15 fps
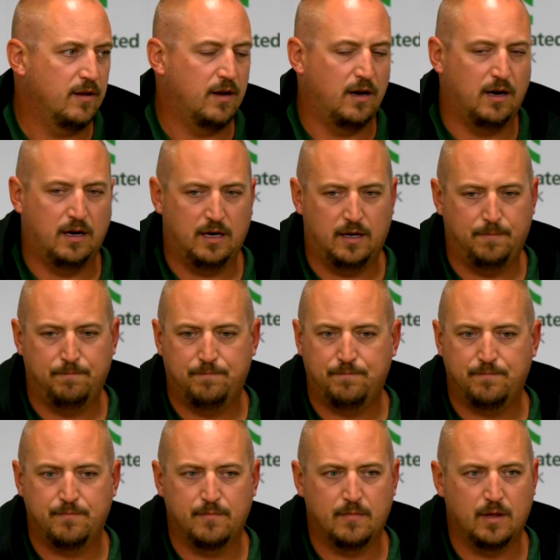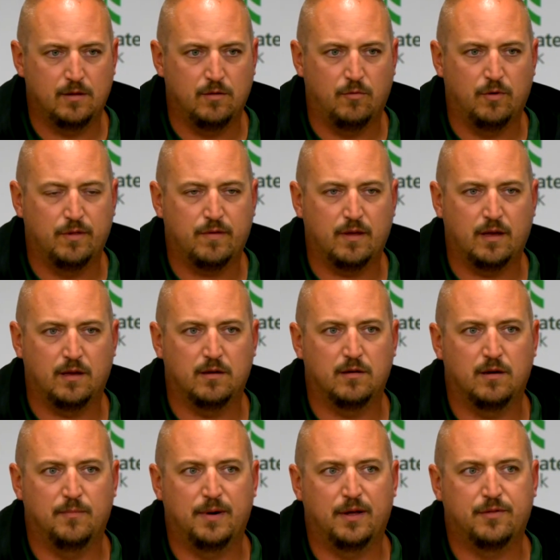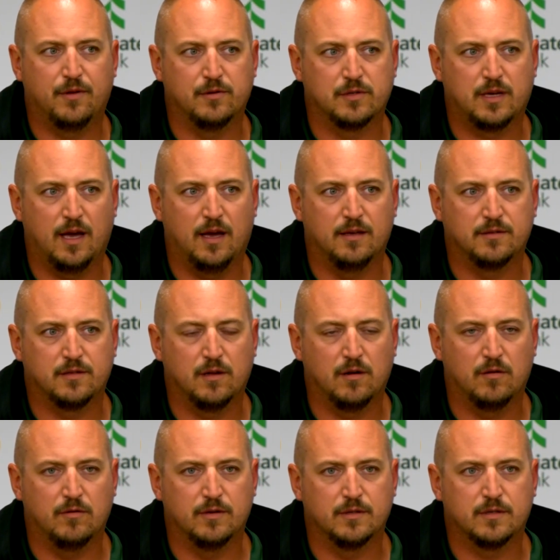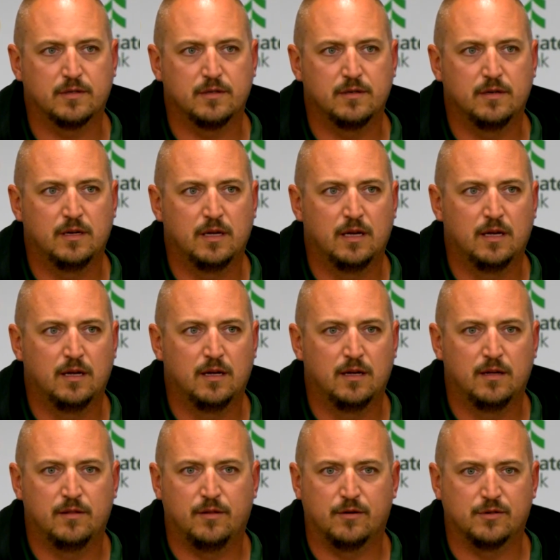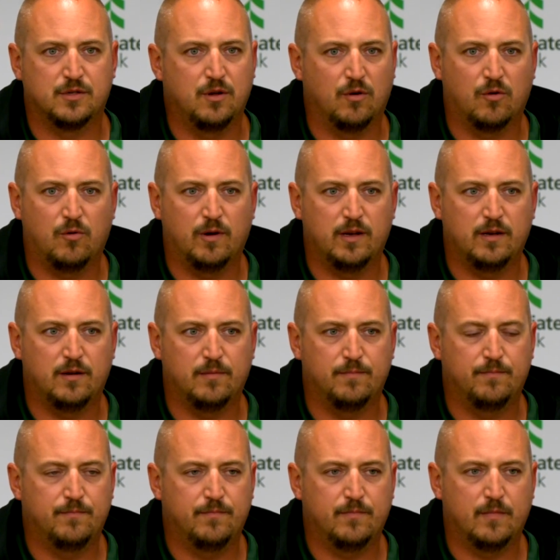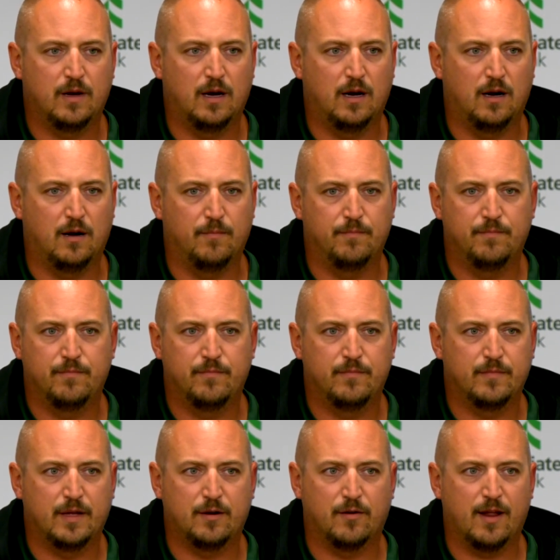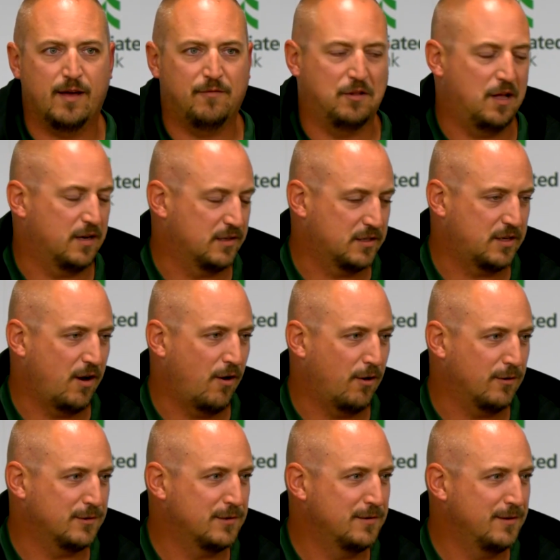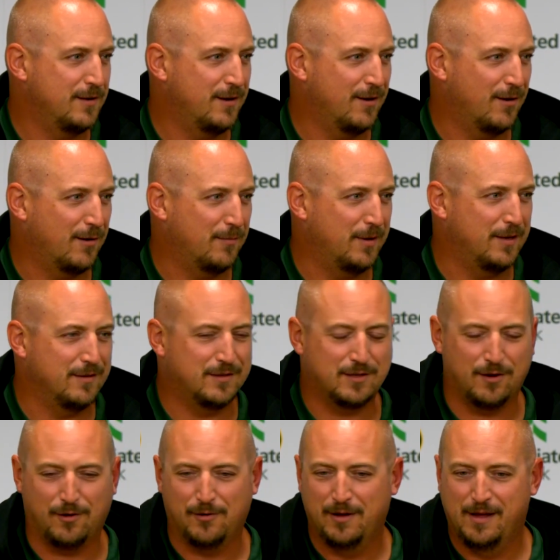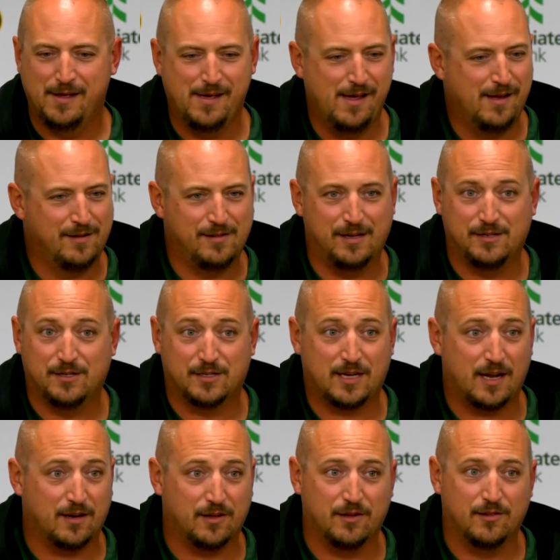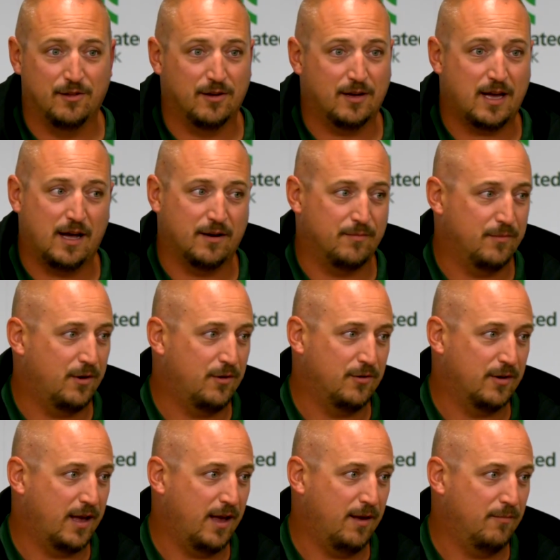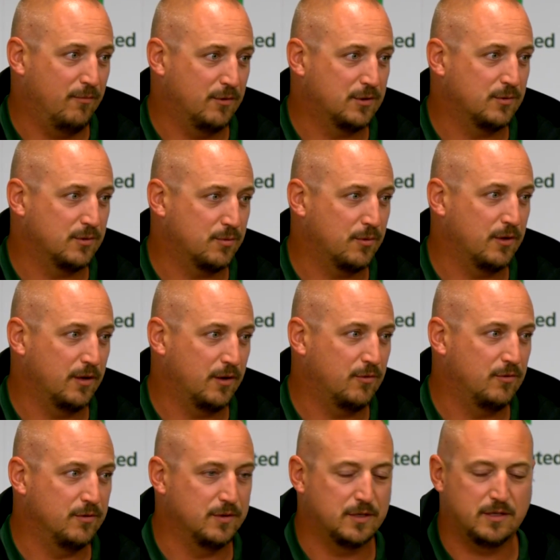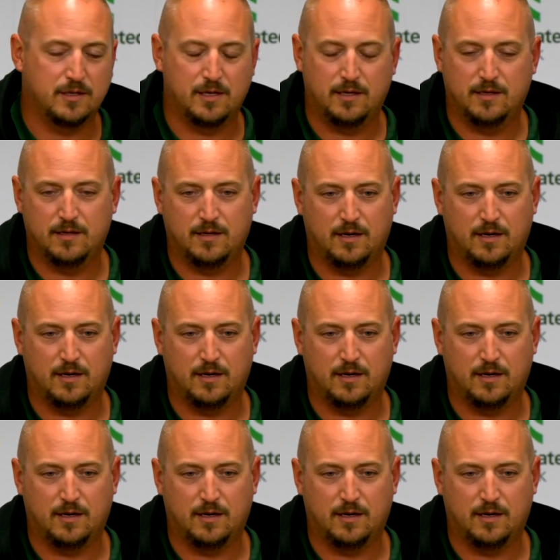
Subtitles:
The one thing about those guys, though, is there's no quitting them. They don't have a lot of scars, you know what I mean? So they just had a good look on them the whole game, which was really cool to see.